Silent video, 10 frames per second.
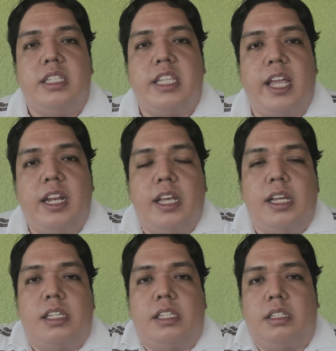
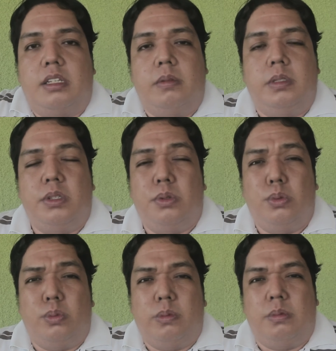XS
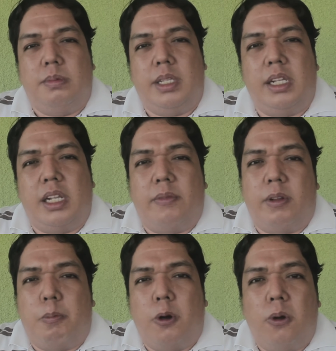to the
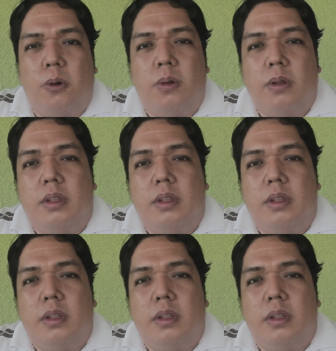11 Pro,